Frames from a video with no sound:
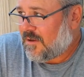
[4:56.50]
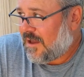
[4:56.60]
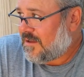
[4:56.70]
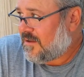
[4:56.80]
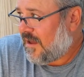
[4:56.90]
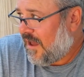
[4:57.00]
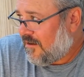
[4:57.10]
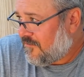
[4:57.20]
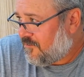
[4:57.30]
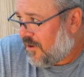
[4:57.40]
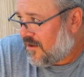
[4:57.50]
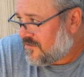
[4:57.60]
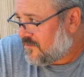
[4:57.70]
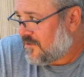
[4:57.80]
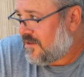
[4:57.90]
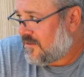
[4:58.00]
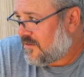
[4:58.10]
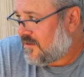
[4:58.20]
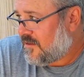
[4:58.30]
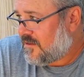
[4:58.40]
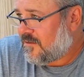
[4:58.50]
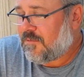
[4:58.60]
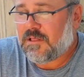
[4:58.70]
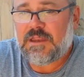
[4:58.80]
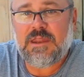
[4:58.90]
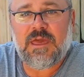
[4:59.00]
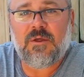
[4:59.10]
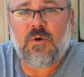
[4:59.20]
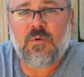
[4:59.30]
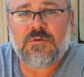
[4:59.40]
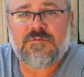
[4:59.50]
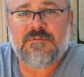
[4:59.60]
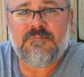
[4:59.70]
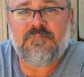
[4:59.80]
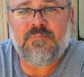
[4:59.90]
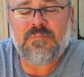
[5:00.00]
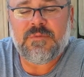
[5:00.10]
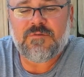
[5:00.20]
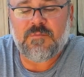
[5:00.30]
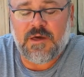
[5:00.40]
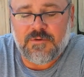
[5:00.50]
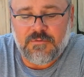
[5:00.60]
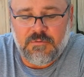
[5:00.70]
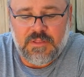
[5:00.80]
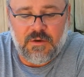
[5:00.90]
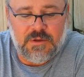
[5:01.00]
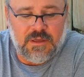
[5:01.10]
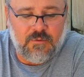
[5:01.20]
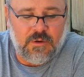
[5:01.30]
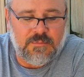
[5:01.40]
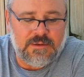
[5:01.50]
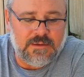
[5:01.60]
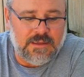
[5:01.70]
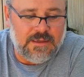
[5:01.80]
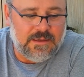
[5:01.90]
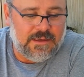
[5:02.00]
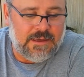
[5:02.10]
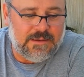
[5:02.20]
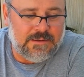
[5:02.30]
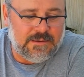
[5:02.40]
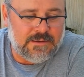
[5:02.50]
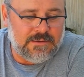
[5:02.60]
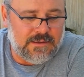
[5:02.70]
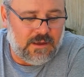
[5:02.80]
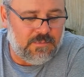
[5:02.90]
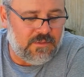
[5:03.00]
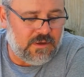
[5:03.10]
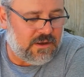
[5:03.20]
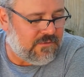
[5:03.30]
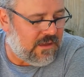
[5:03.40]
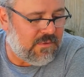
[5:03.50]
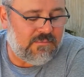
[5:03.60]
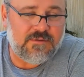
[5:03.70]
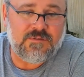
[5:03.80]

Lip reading: I have possibly the ability to get a hold of some other reloading equipment, and I'll be looking at that maybe